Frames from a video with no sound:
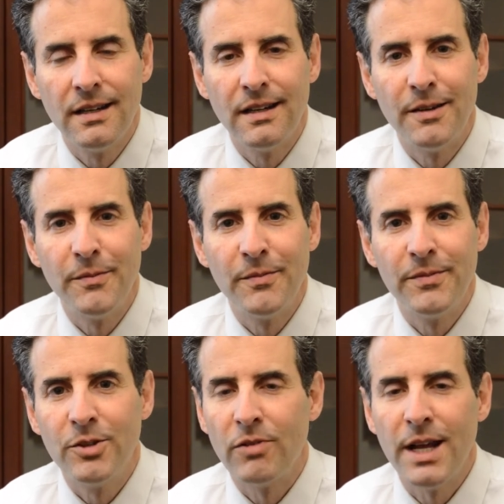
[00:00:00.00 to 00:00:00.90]
Uh,
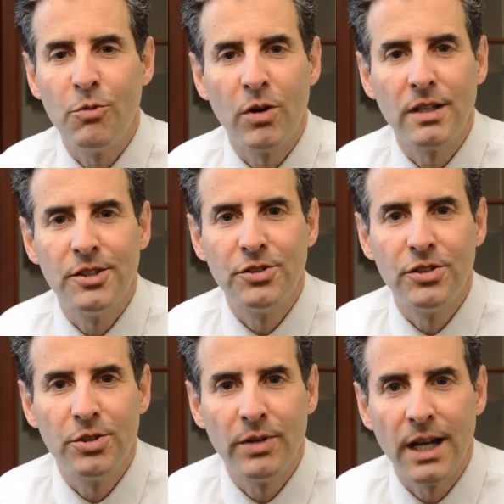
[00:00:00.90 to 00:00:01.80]
great work that
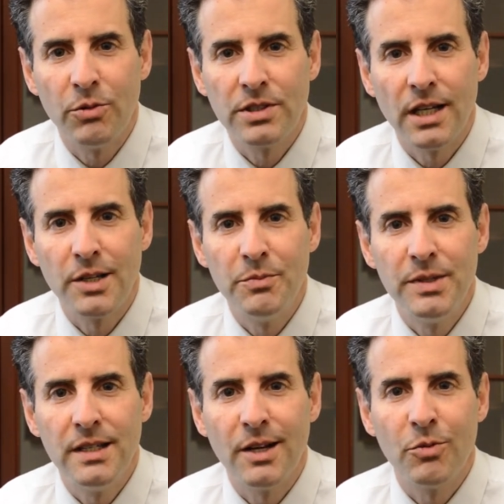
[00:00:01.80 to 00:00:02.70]
you're doing. I wish I could
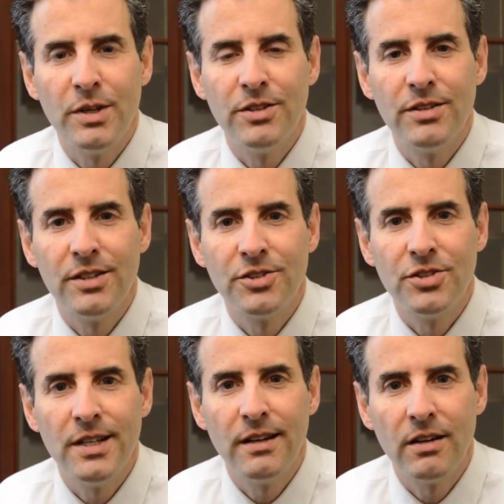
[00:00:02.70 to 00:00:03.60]
be there with you
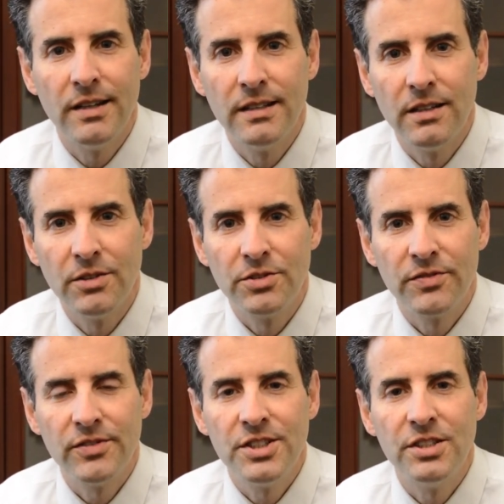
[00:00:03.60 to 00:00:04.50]
this year in those
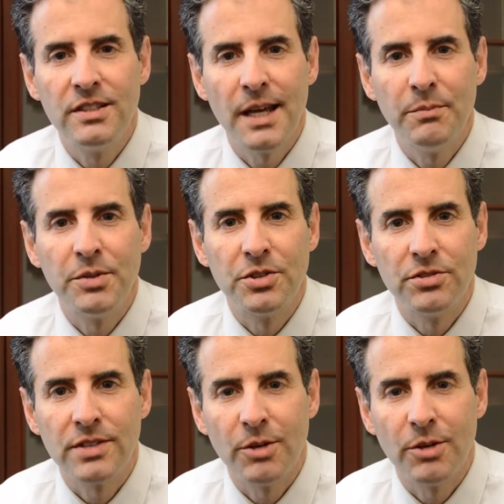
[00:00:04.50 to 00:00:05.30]
frigid temperatures.